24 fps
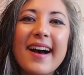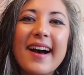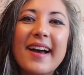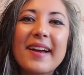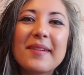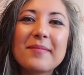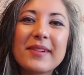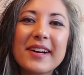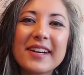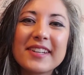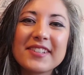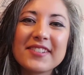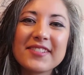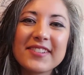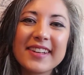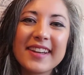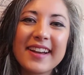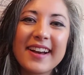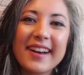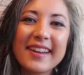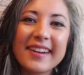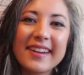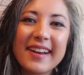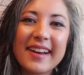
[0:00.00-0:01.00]
I'm
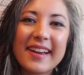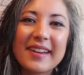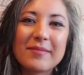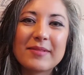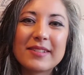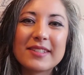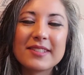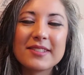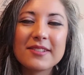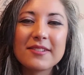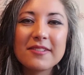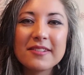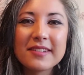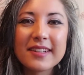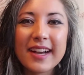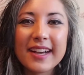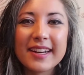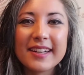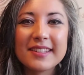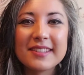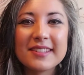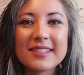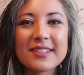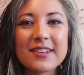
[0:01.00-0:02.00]
Adriana, I'm a soul
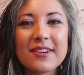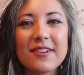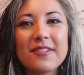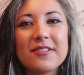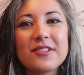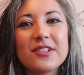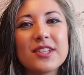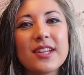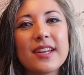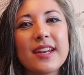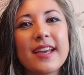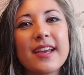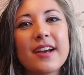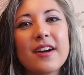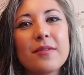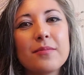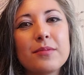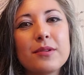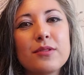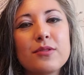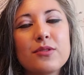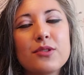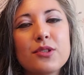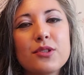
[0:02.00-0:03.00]
guidance coach, and I
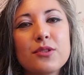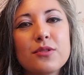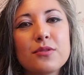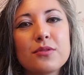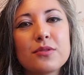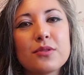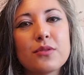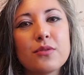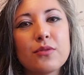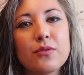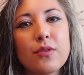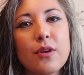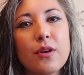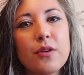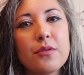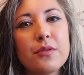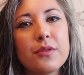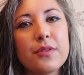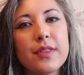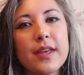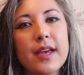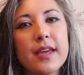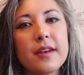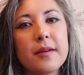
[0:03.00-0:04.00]
help you choose
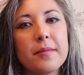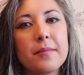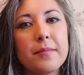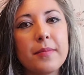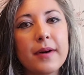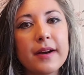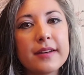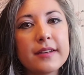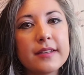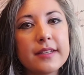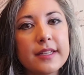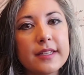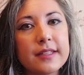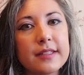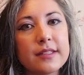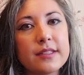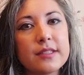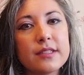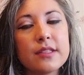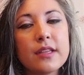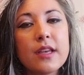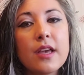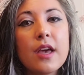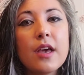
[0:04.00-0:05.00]
growth and
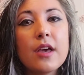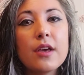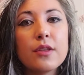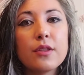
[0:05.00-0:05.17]
abundance